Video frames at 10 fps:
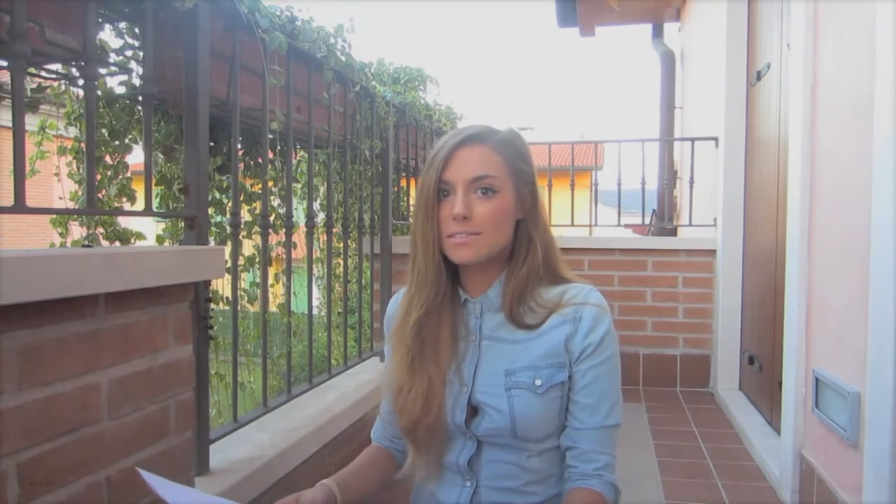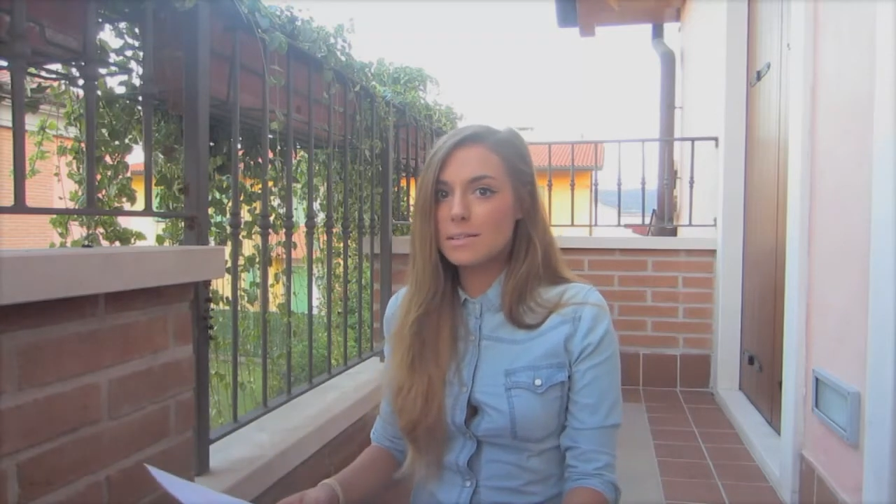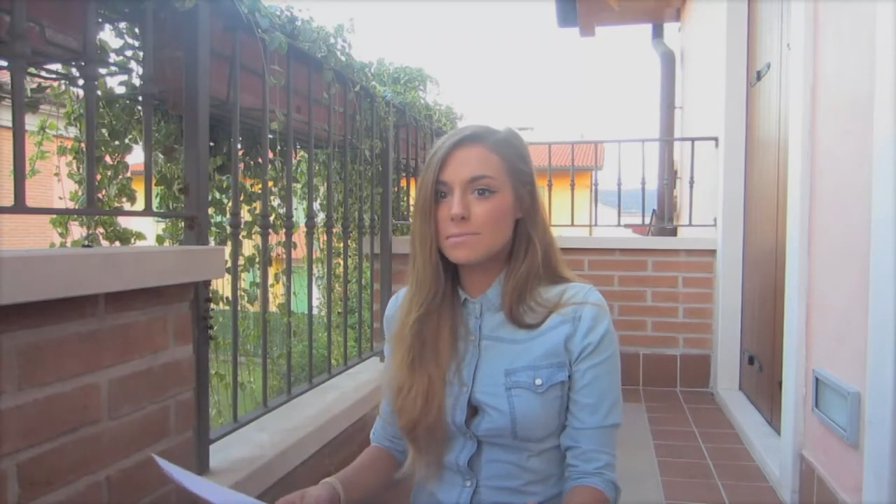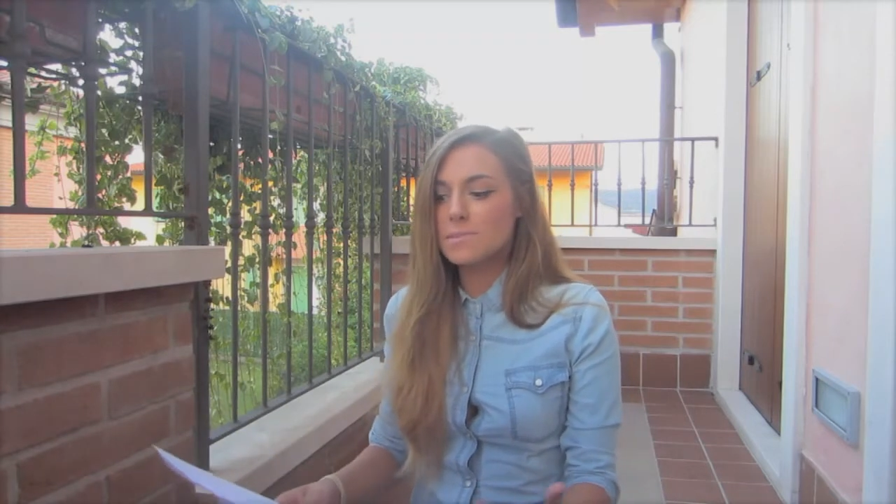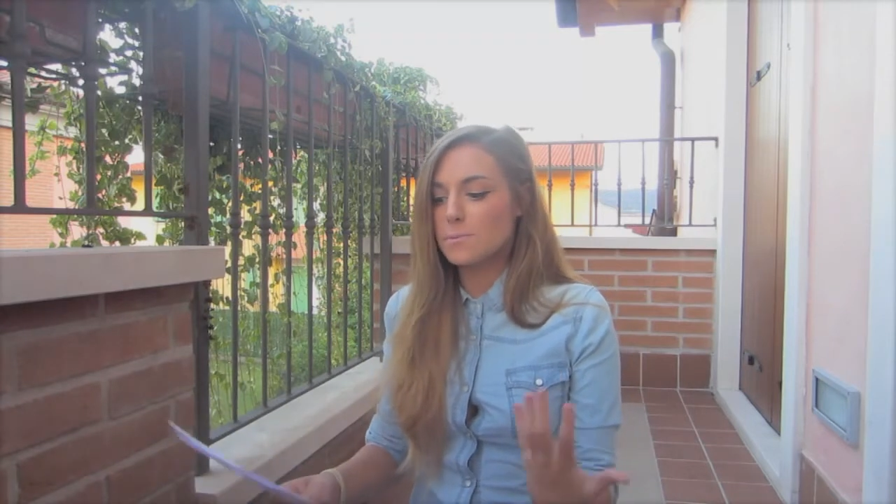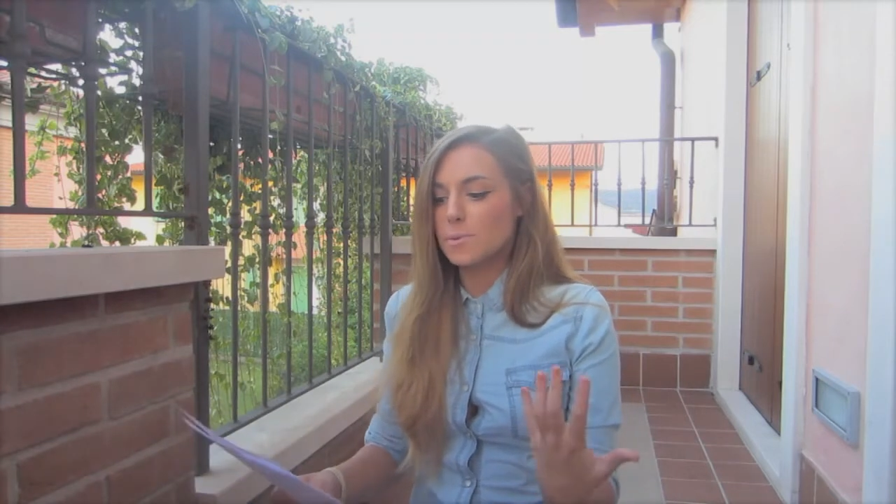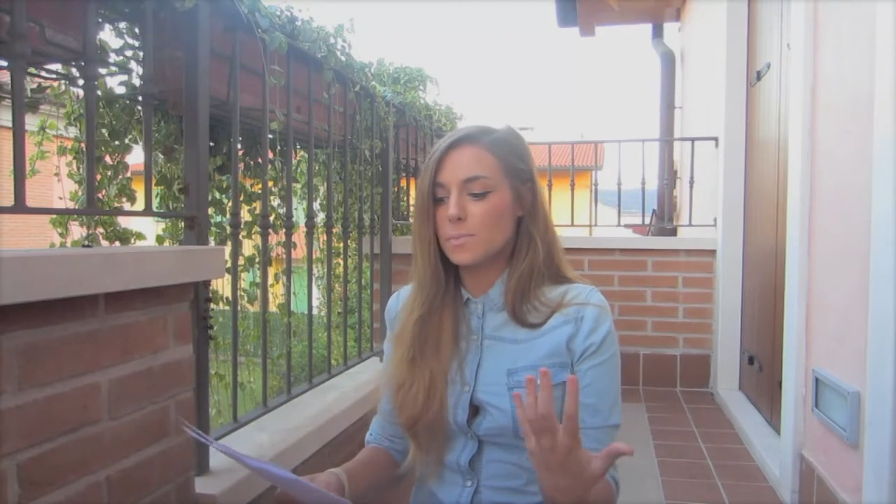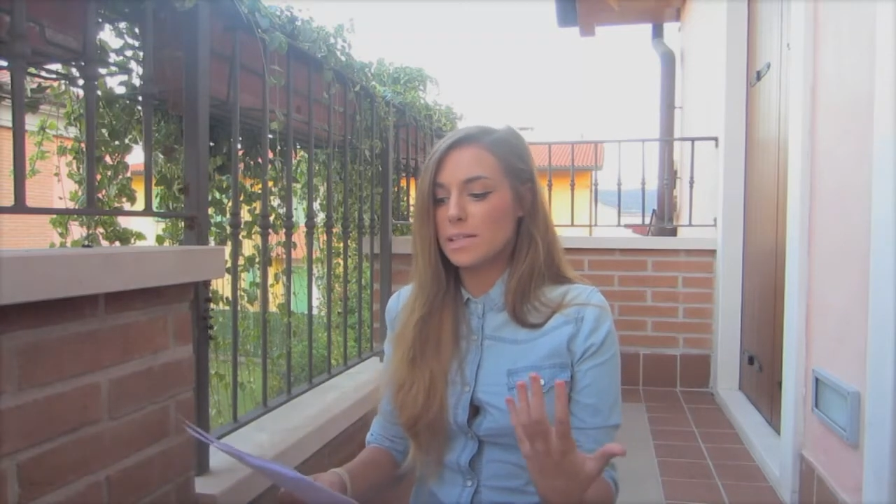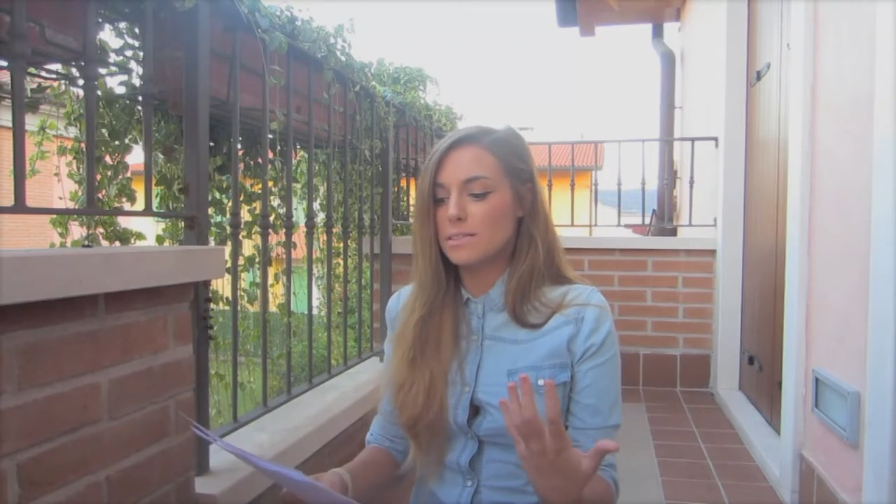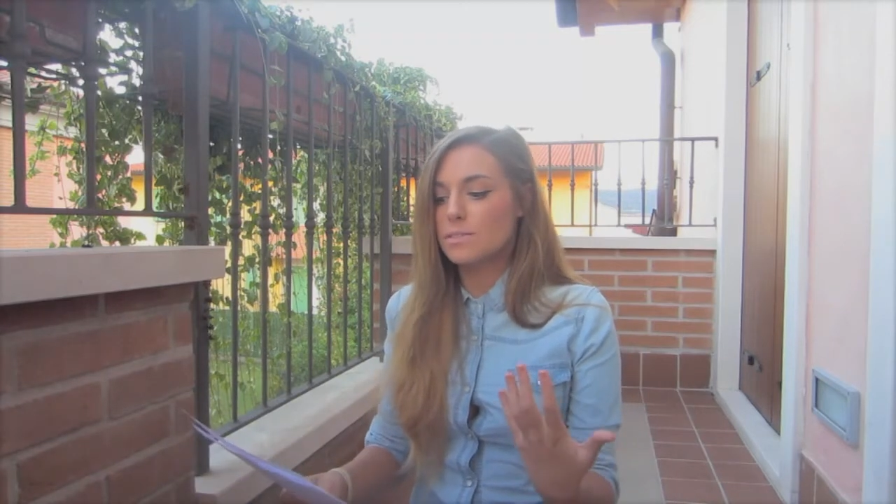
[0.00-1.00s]
dreams will
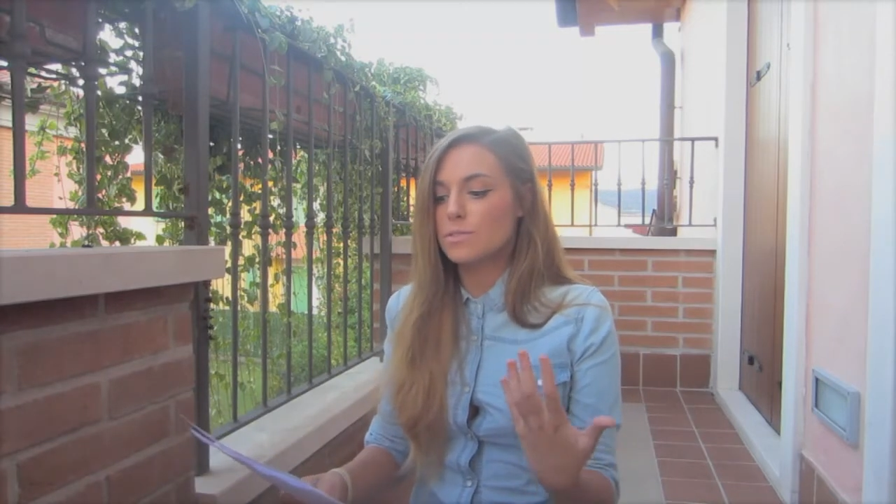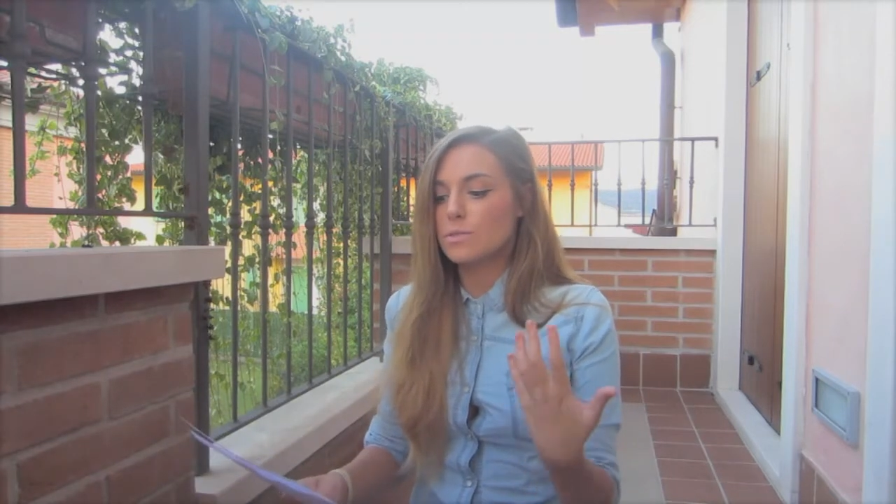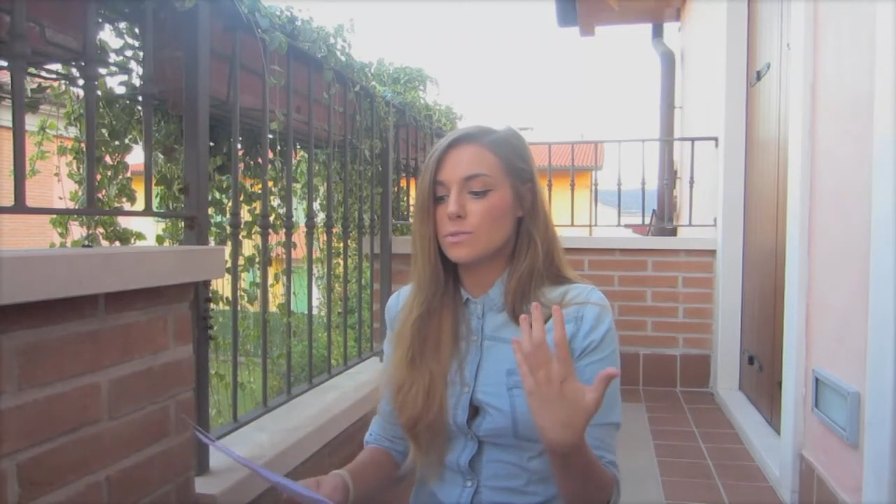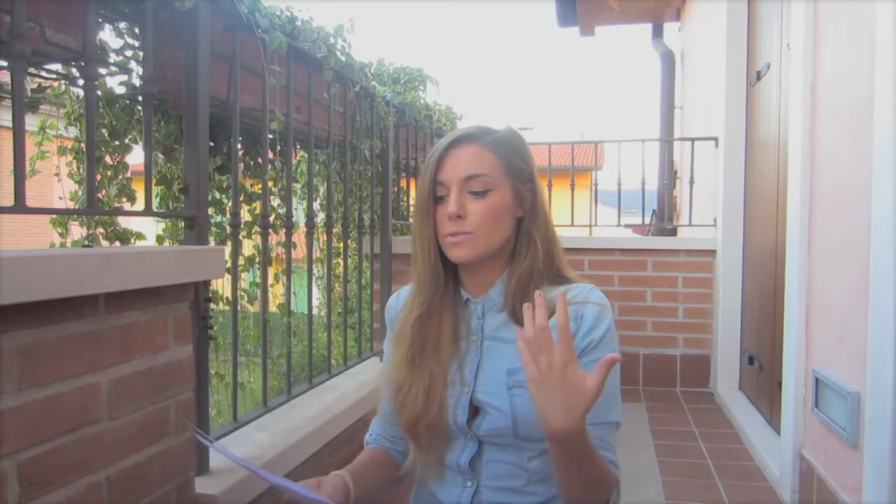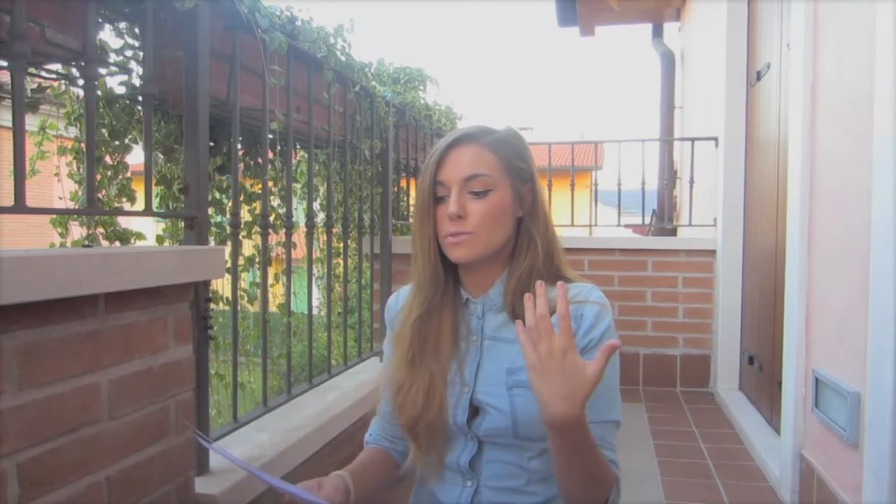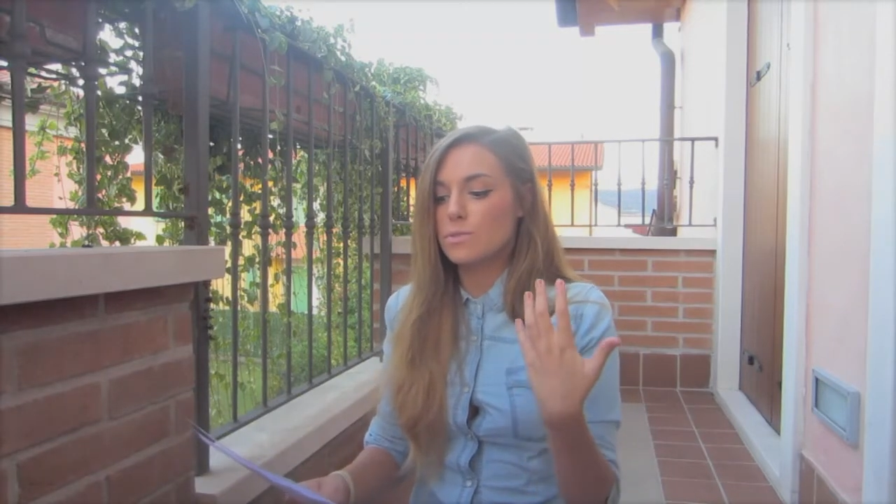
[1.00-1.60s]
be to